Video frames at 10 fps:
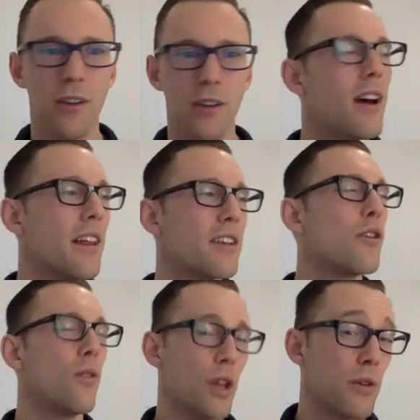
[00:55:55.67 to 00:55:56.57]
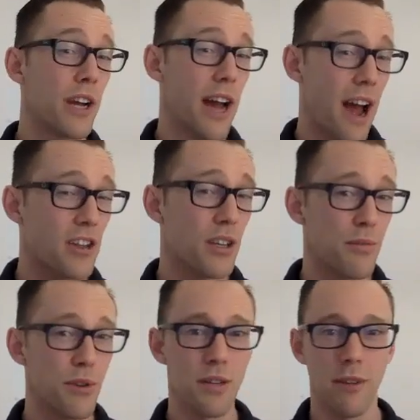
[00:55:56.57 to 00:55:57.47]
I think the only one I actually
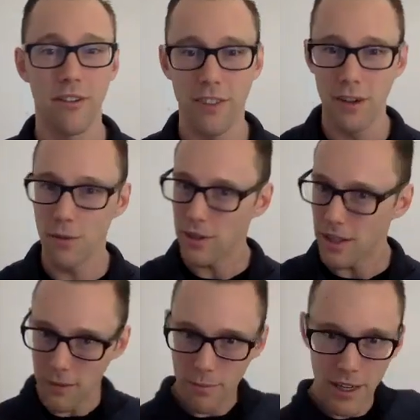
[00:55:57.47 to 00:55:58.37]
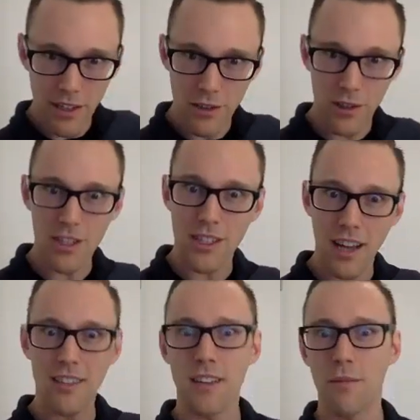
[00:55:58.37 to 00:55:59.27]
put to my feet was like a big sort of
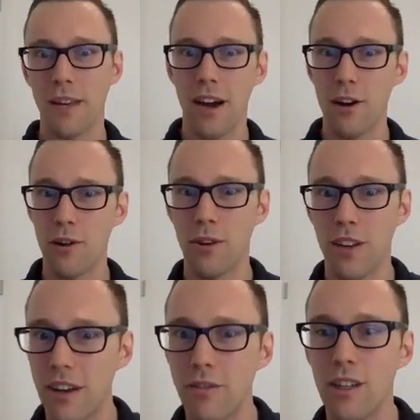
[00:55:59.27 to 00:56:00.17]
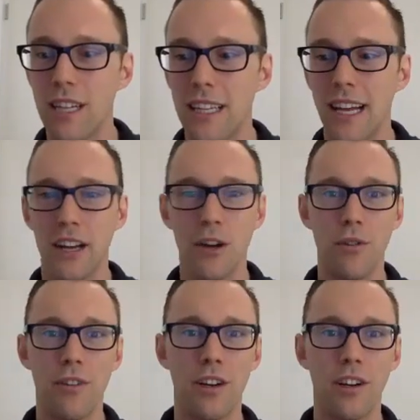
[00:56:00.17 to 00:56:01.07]
side summy out where you never really let go
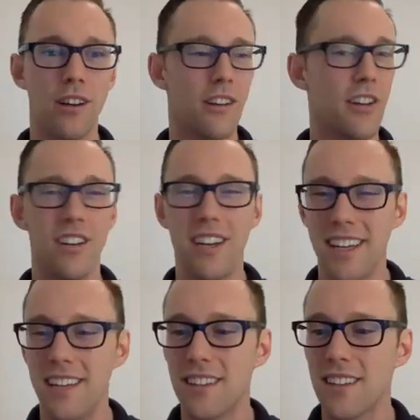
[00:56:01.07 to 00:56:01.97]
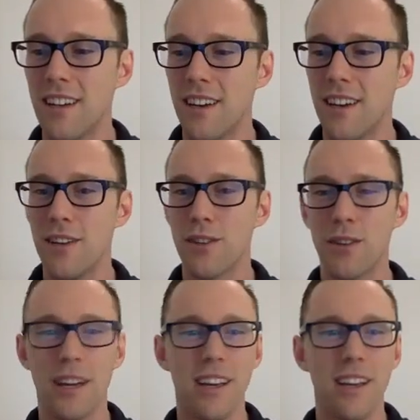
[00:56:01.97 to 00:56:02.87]
of your knees. So
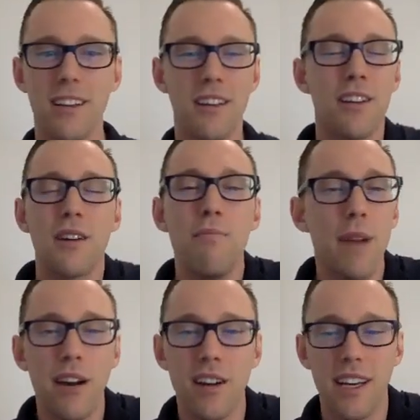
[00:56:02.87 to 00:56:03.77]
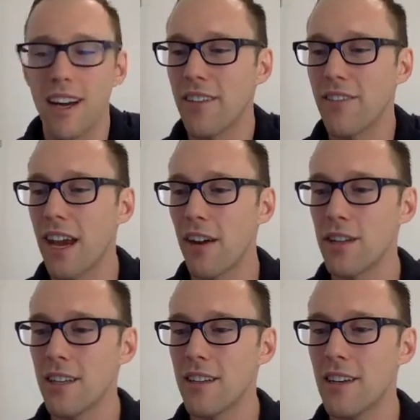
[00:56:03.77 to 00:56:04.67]
like you can barely of
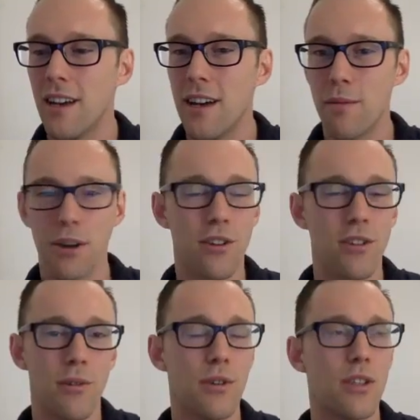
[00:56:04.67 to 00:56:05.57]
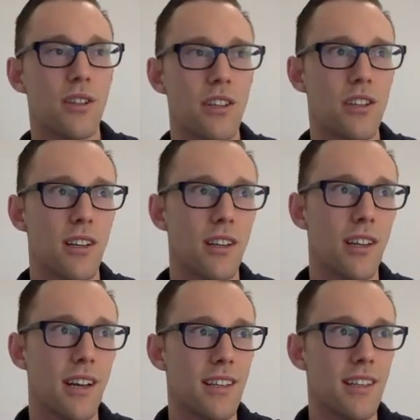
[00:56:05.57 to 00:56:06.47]
count it, but also it was such a
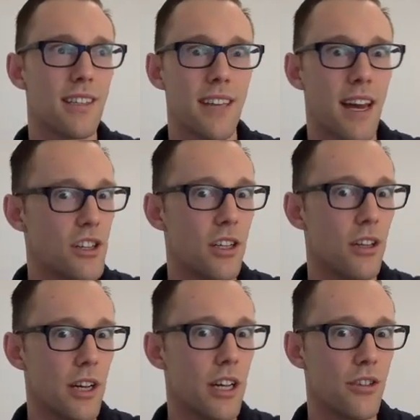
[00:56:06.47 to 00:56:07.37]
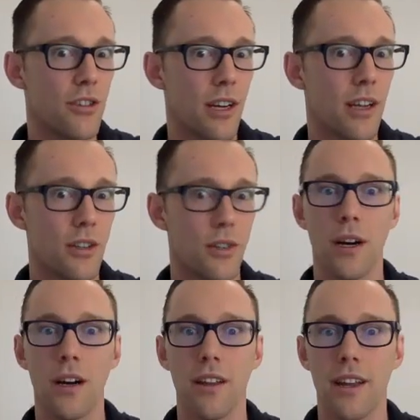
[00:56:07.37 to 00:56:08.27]
sketchy looking trick as
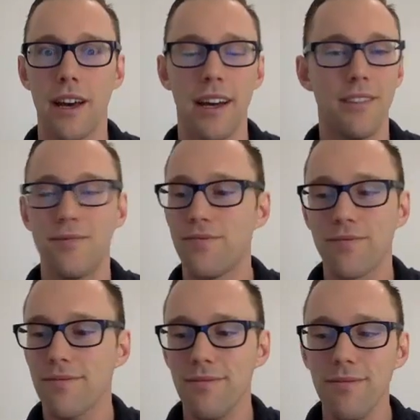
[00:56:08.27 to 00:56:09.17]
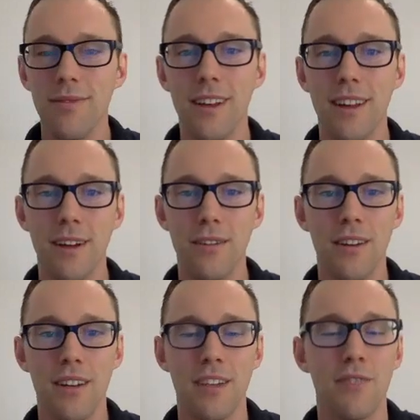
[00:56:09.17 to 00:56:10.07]
well that,
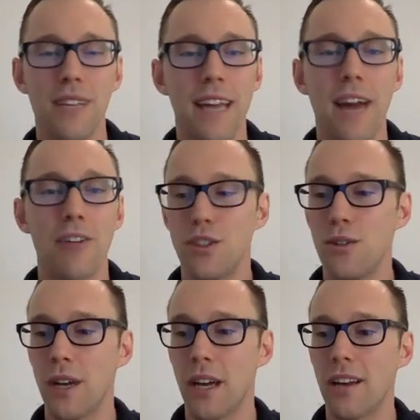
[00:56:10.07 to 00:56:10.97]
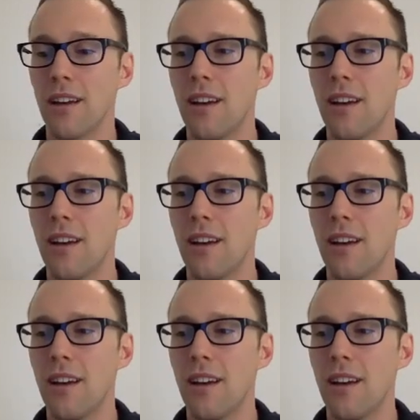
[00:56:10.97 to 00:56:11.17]
it doesn't really count as doing it.